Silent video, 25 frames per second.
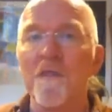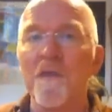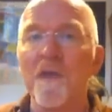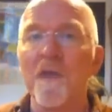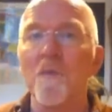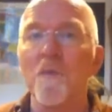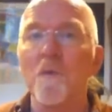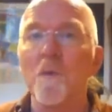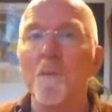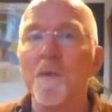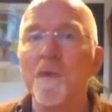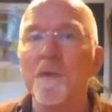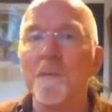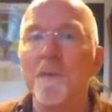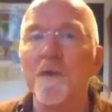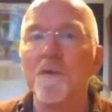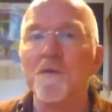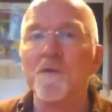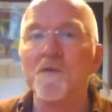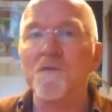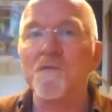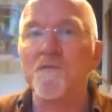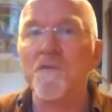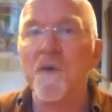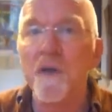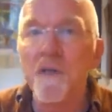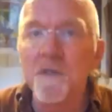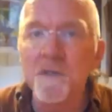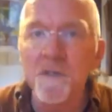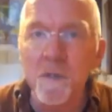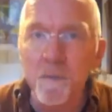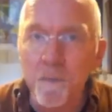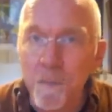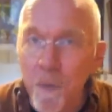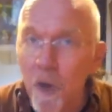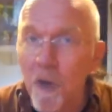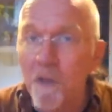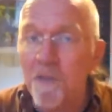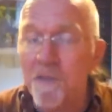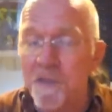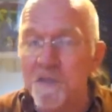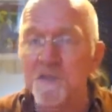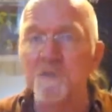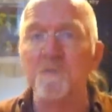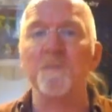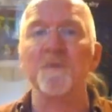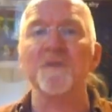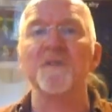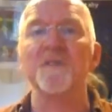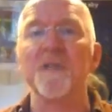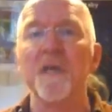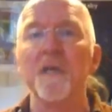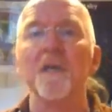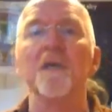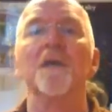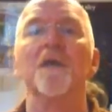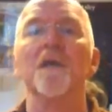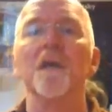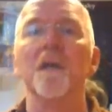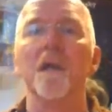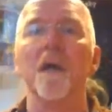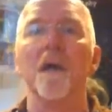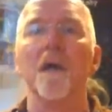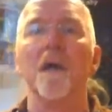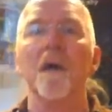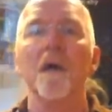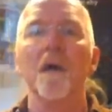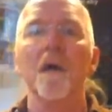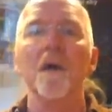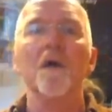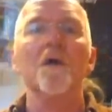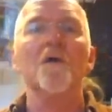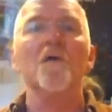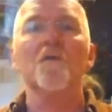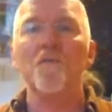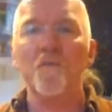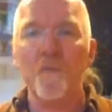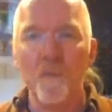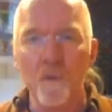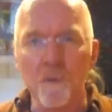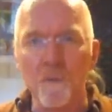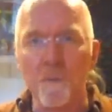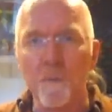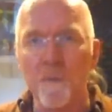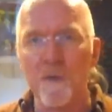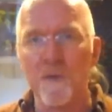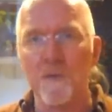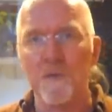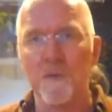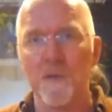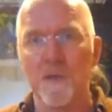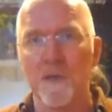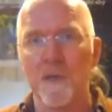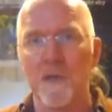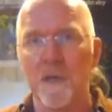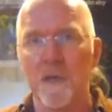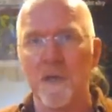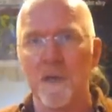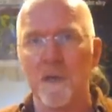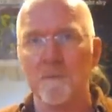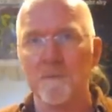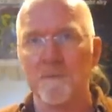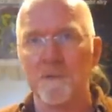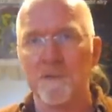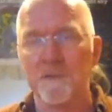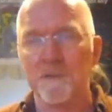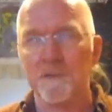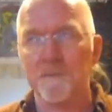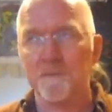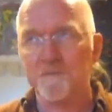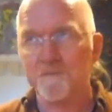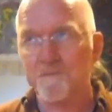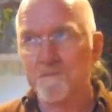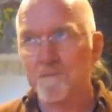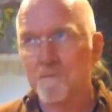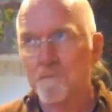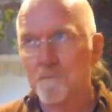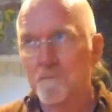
think will be most affected by this particular full moon eclipse.